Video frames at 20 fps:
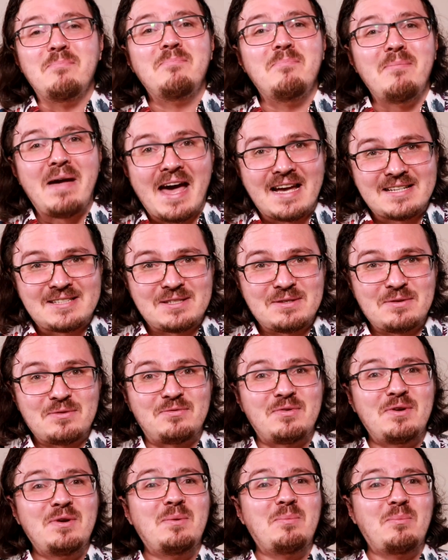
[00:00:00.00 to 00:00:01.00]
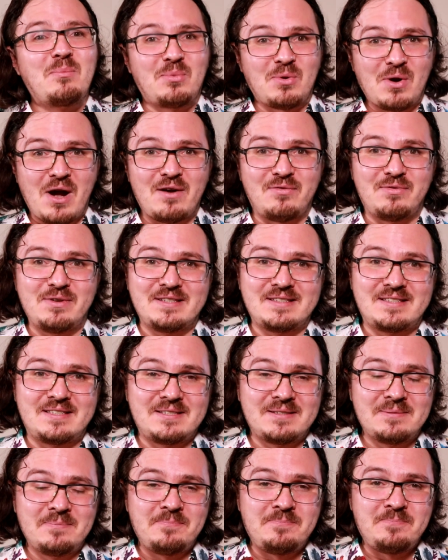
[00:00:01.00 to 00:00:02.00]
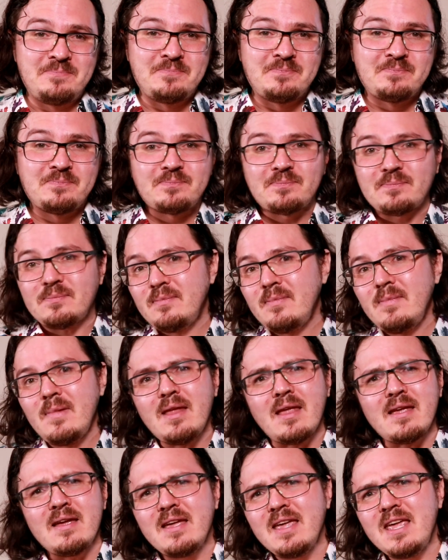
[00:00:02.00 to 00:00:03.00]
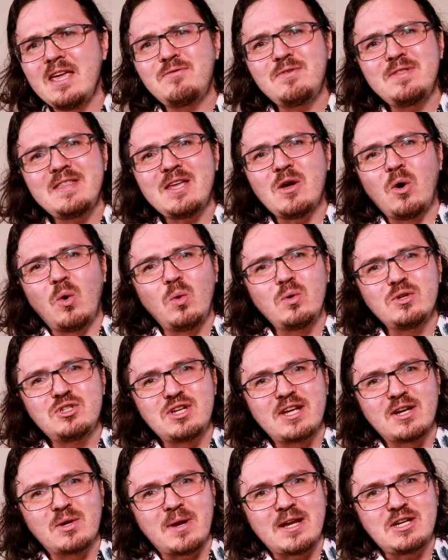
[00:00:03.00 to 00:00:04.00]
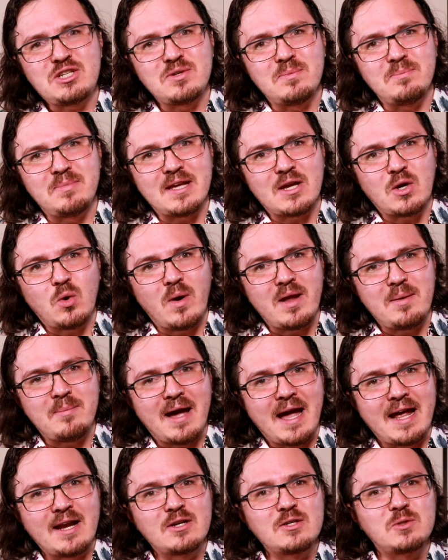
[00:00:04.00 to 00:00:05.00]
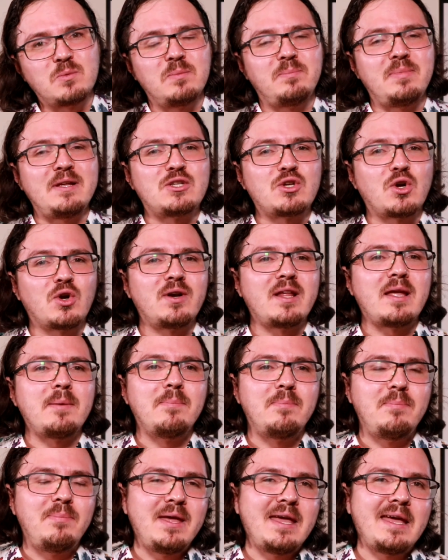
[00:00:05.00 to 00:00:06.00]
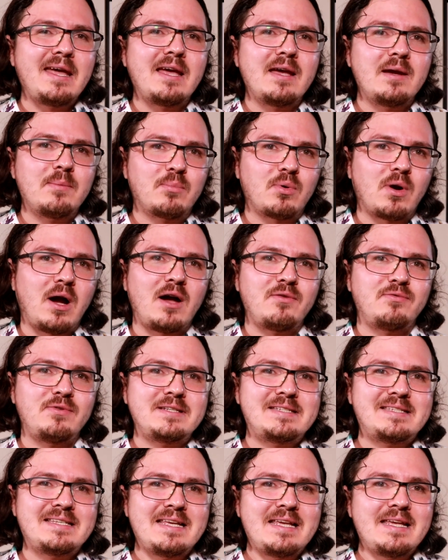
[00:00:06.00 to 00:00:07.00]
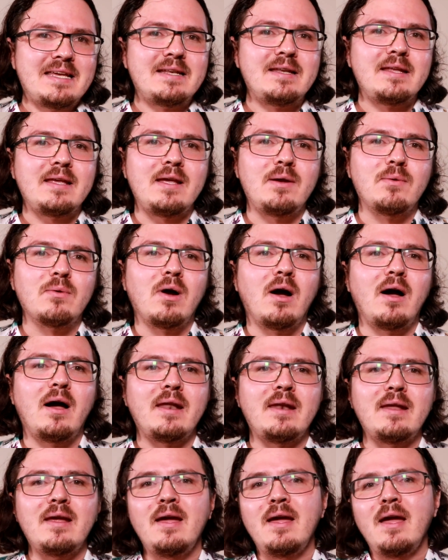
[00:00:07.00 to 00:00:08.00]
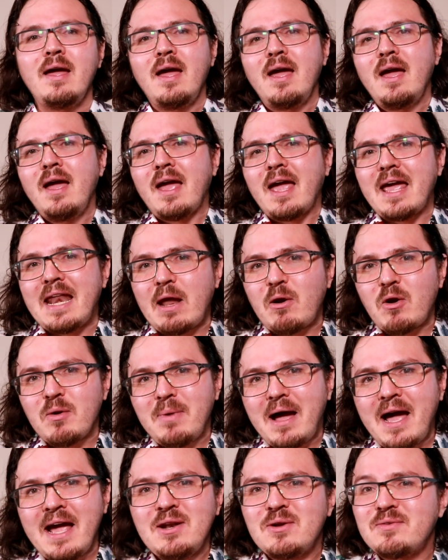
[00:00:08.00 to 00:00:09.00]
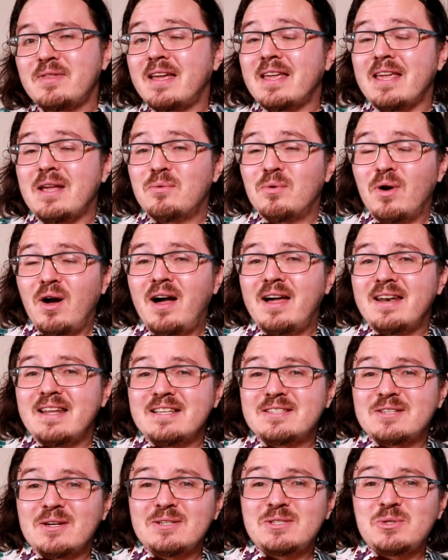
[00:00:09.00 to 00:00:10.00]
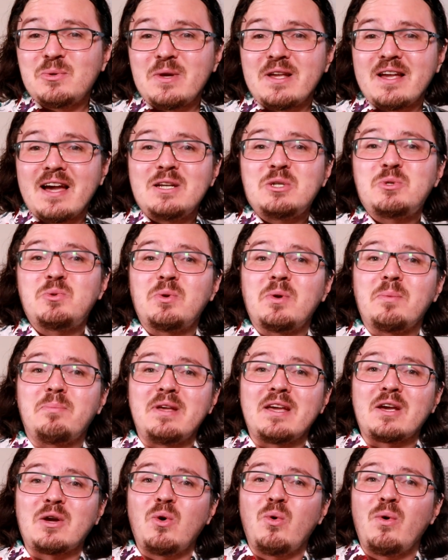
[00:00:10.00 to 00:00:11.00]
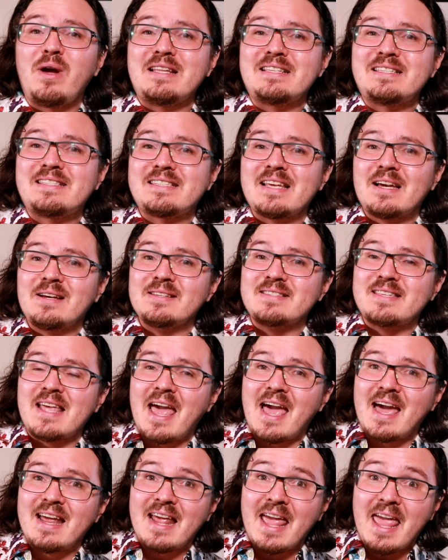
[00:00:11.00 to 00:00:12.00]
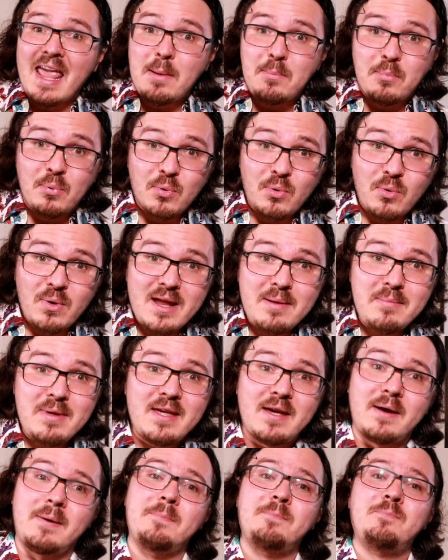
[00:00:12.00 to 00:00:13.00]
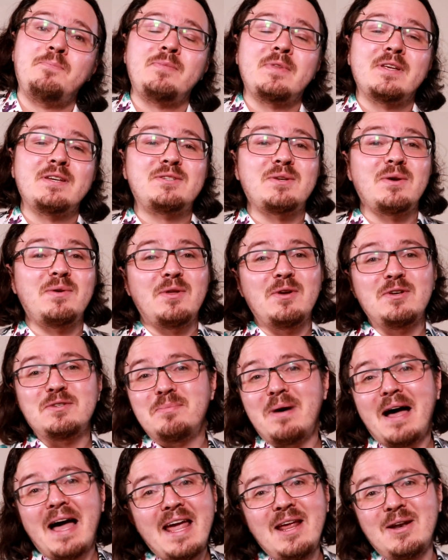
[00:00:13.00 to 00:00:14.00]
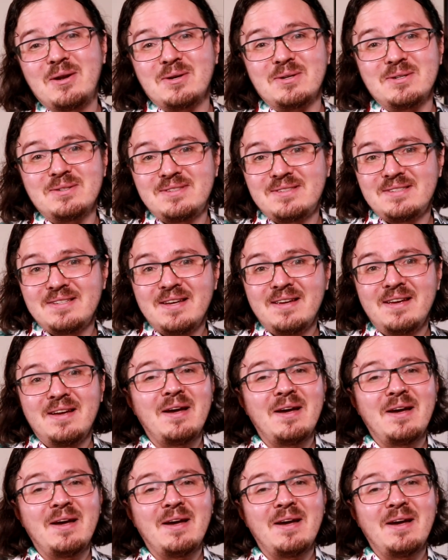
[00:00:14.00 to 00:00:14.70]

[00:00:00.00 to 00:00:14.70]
massive profits. Even the old generation Bitcoin miners would be turning big profits in Iran. And a reminder that Iran is also a country where Bitcoin sells at a premium. So those miners